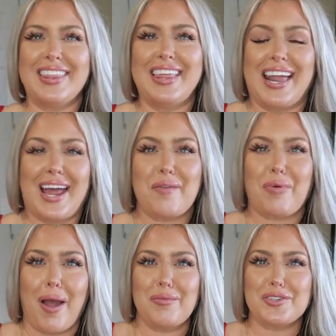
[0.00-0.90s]
that I
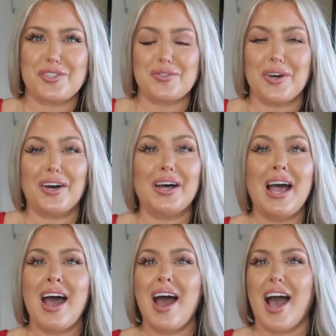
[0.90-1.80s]
promised you all.
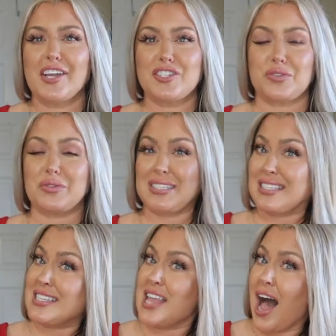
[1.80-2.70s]
I just was
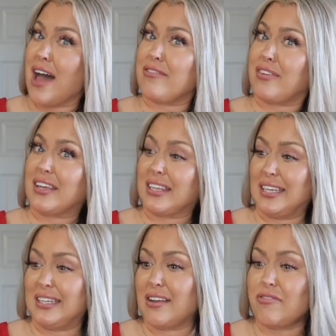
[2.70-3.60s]
not
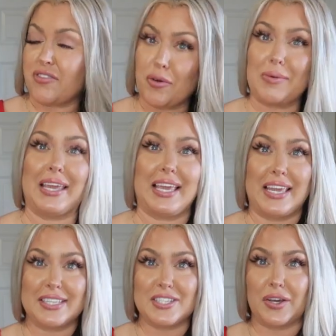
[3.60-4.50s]
feeling filming,
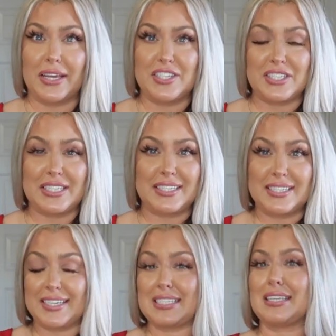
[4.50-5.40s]
and so I just need to
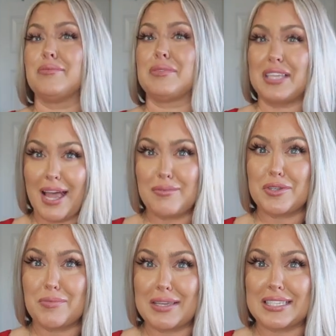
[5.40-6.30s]
take some time
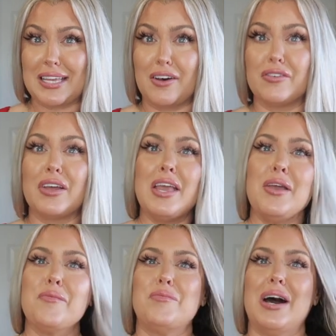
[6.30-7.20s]
to myself.
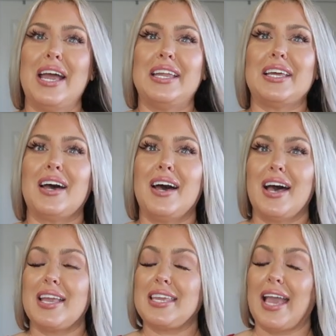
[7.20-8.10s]
But
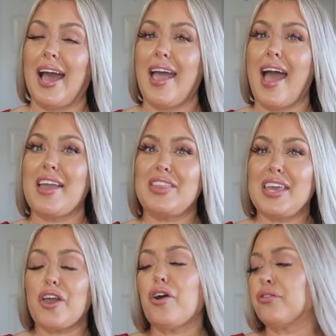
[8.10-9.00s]
uh, yeah, I
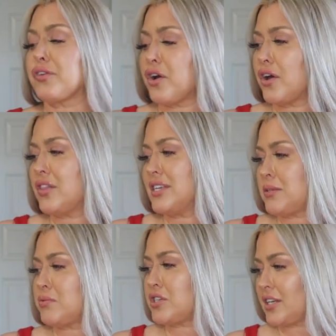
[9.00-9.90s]
think overall
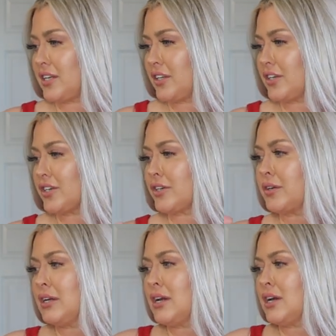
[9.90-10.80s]
this particular